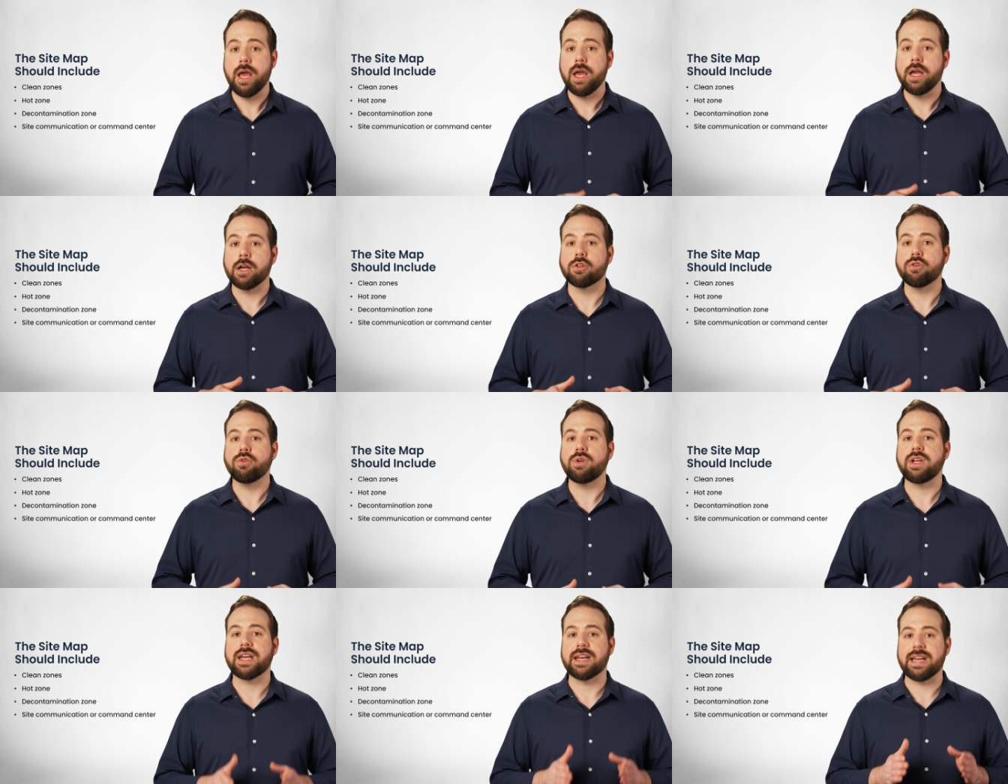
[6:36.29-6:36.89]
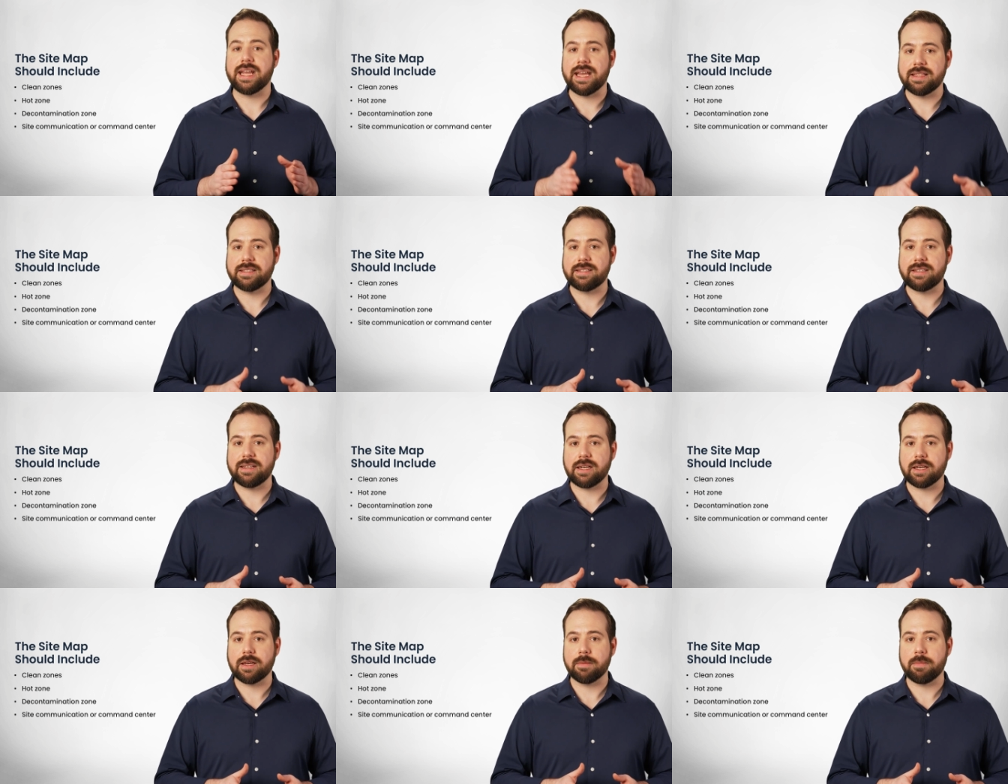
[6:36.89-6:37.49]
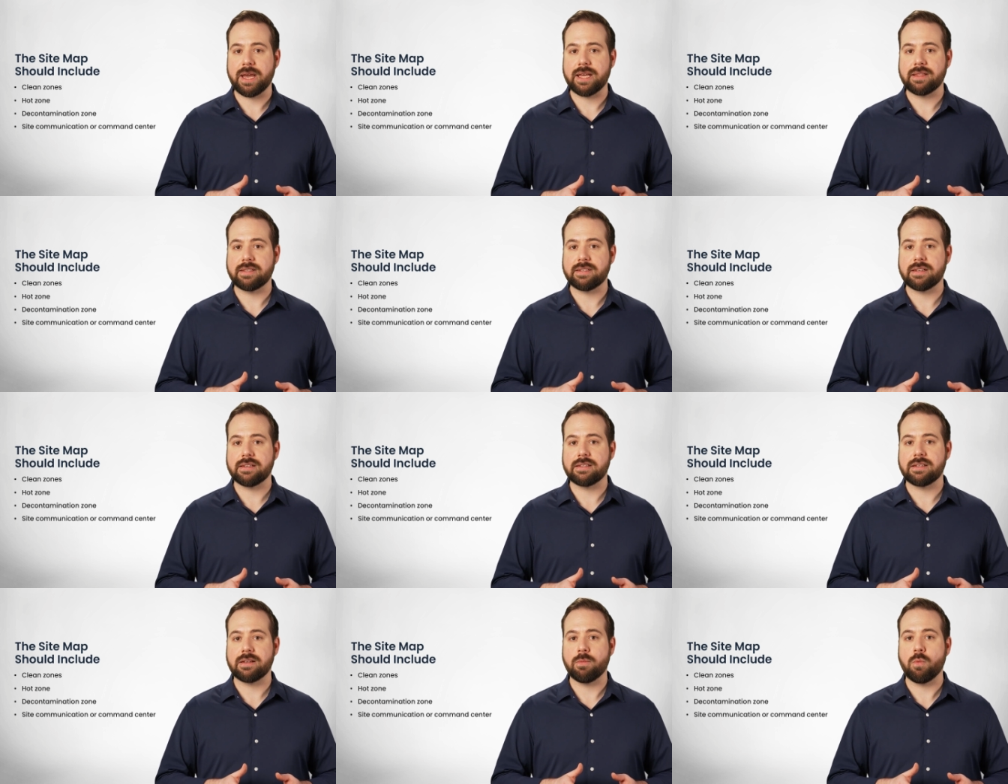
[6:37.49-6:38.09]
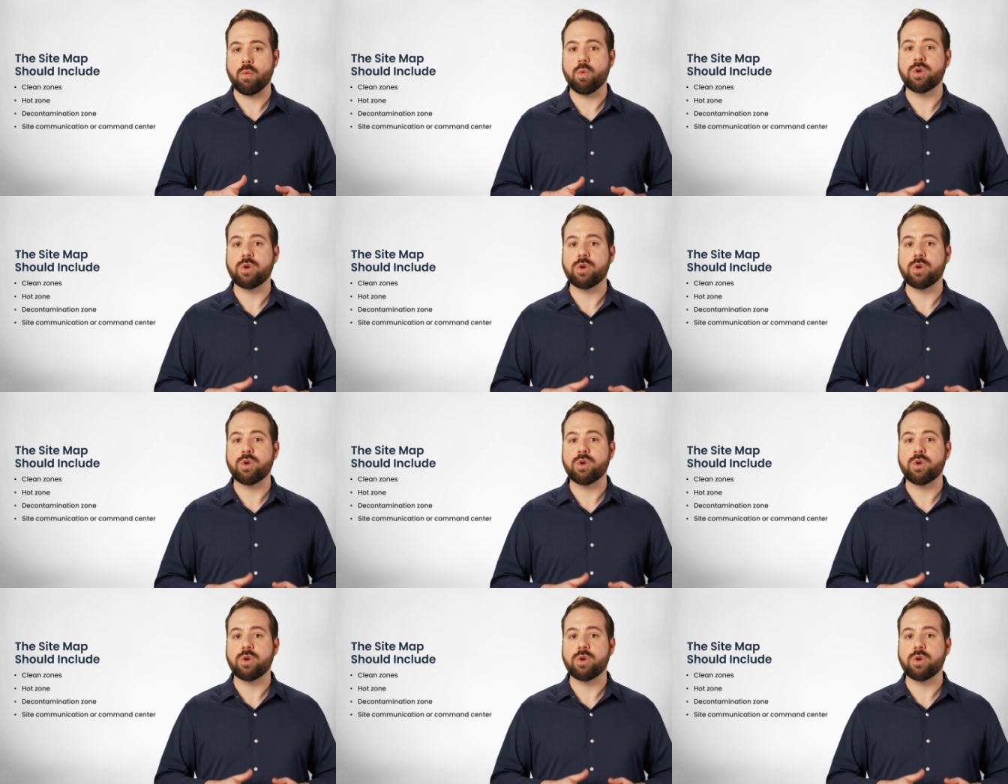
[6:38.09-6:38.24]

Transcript: including an incident command system,